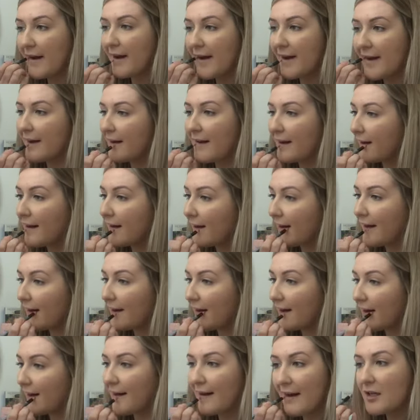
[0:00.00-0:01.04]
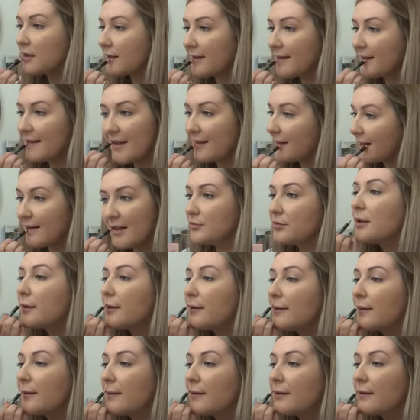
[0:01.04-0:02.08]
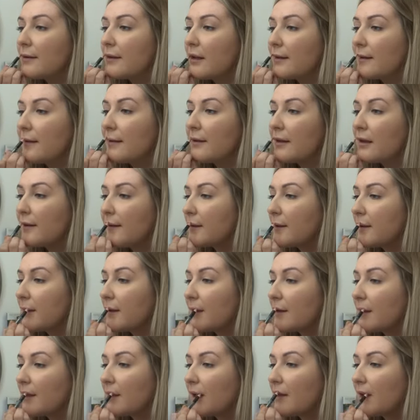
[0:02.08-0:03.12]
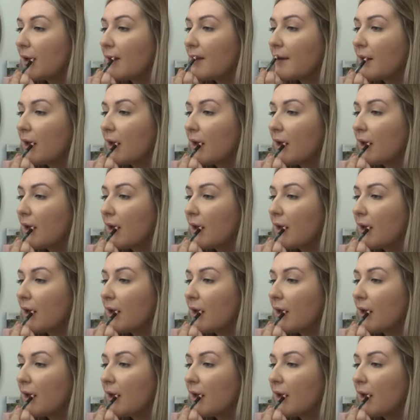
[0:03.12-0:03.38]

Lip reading: Nobody speaks.